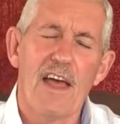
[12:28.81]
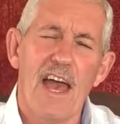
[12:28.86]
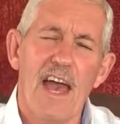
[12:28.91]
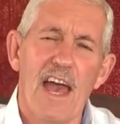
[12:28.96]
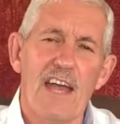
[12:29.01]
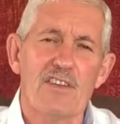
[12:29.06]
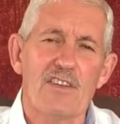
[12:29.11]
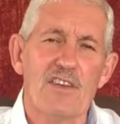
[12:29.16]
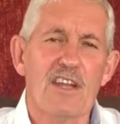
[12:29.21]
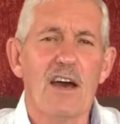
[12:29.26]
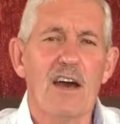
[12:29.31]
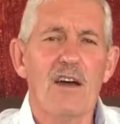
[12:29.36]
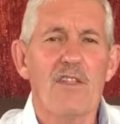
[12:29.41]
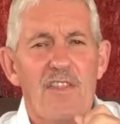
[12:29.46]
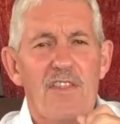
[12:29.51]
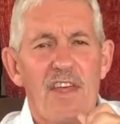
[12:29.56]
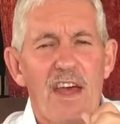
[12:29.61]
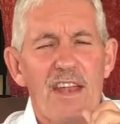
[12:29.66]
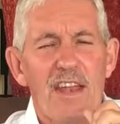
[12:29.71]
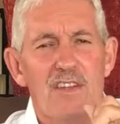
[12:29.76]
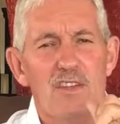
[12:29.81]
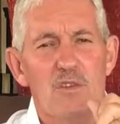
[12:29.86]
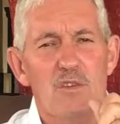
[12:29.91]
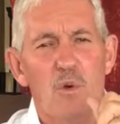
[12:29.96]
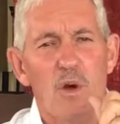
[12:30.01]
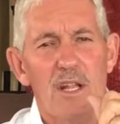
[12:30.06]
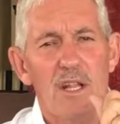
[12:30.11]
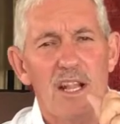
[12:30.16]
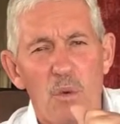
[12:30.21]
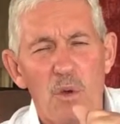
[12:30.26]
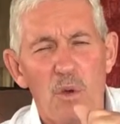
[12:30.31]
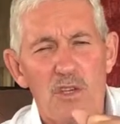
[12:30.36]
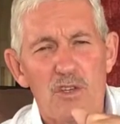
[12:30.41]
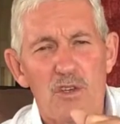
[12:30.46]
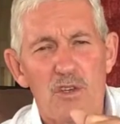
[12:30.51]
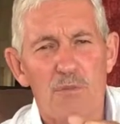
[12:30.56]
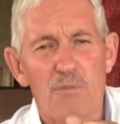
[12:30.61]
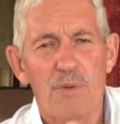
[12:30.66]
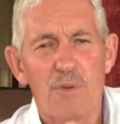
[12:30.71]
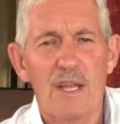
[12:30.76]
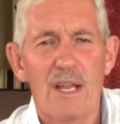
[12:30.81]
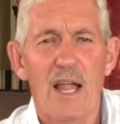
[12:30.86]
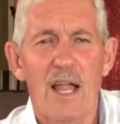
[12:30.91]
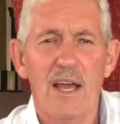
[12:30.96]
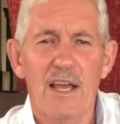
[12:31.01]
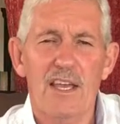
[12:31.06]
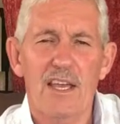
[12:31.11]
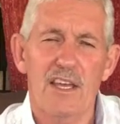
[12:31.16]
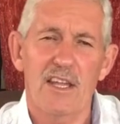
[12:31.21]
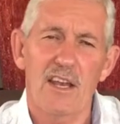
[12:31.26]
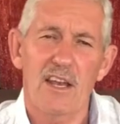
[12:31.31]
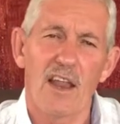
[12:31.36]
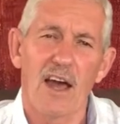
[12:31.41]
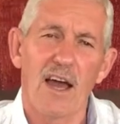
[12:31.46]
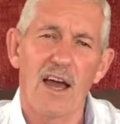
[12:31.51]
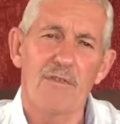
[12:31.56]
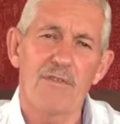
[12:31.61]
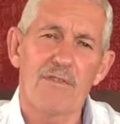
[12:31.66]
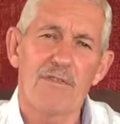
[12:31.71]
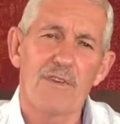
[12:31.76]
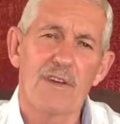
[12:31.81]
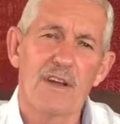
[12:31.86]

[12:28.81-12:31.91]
And you know, that is what we should be like in life